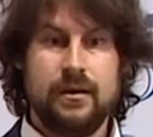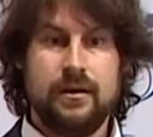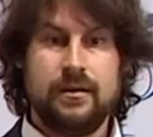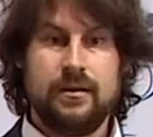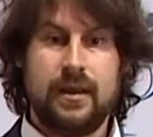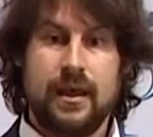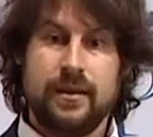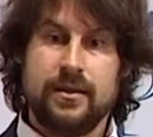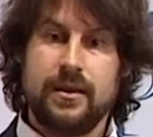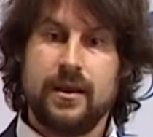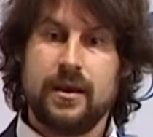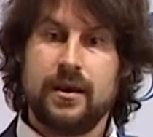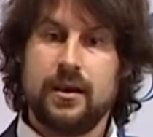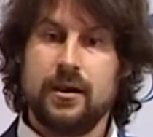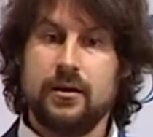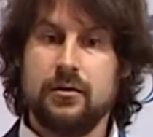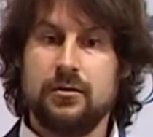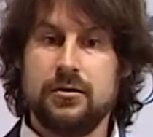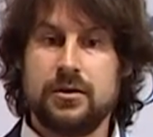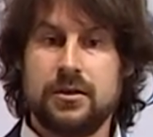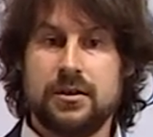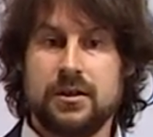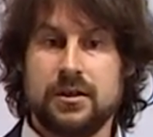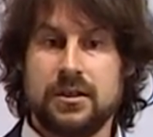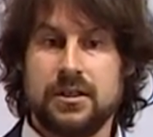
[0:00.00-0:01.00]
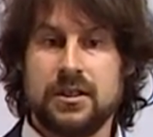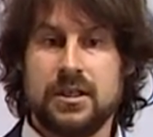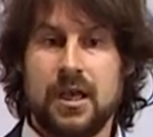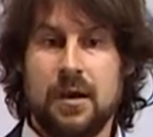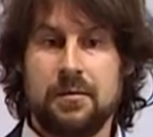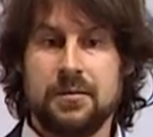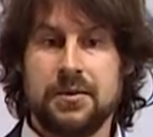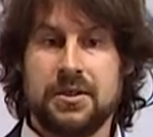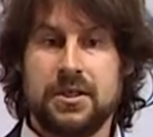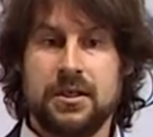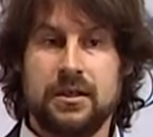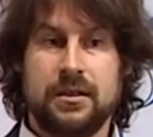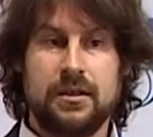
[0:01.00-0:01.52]
Then they use the
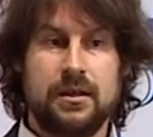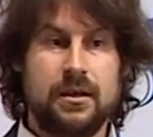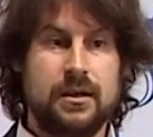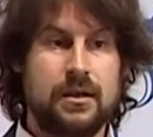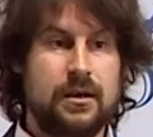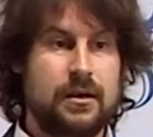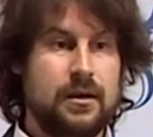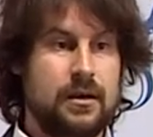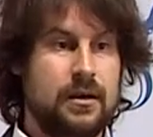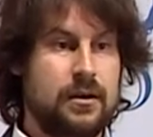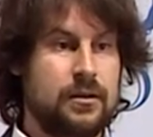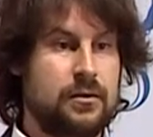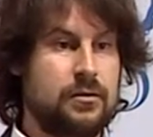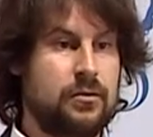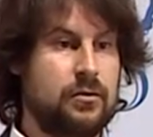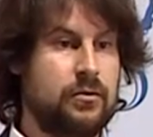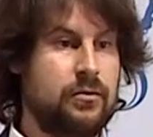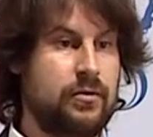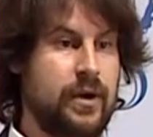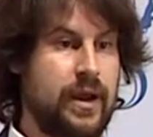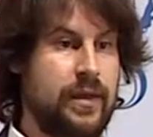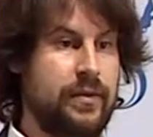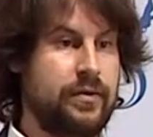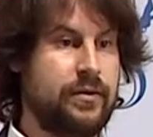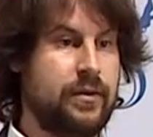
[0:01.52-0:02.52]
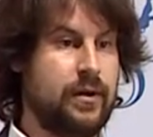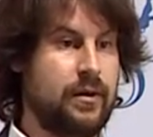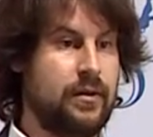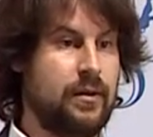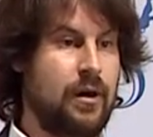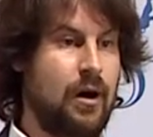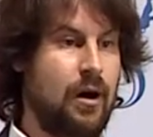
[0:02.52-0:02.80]
subsidy to rent an